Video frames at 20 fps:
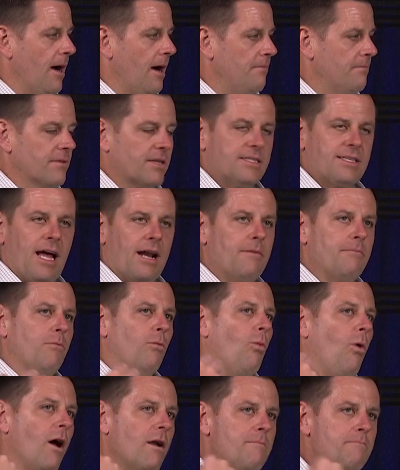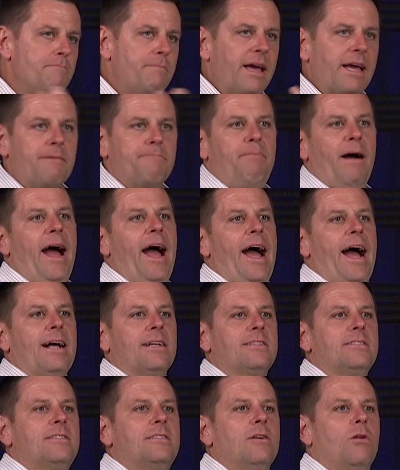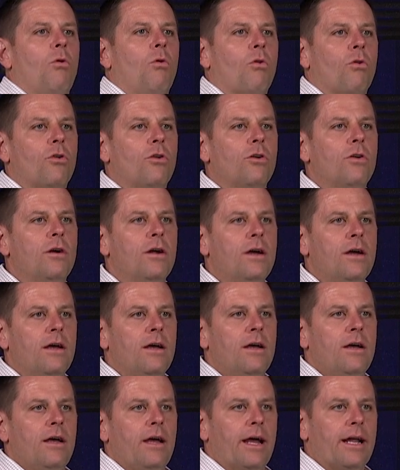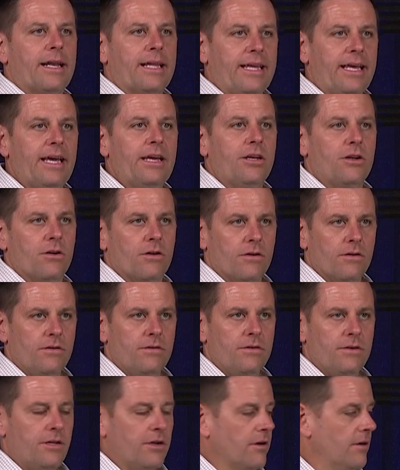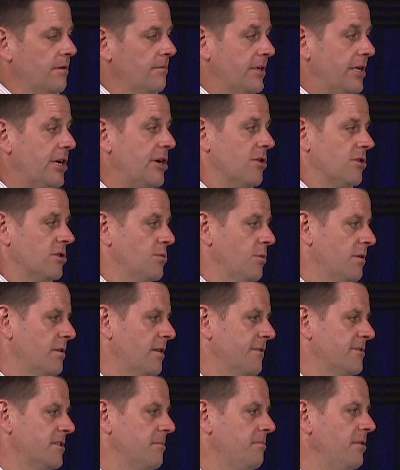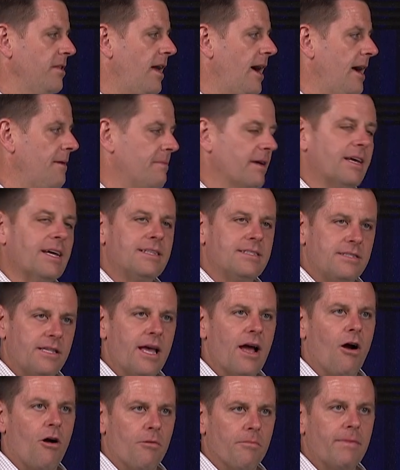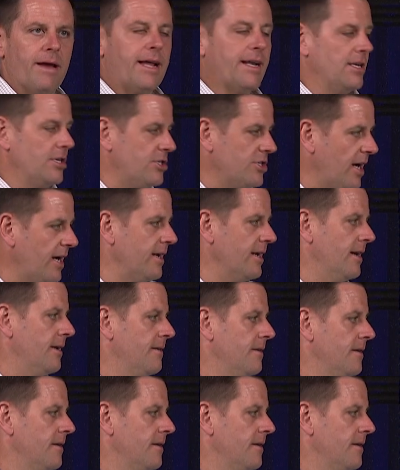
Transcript: It's kind of one big pass to order and get your year's worth of supply, because they are made in China.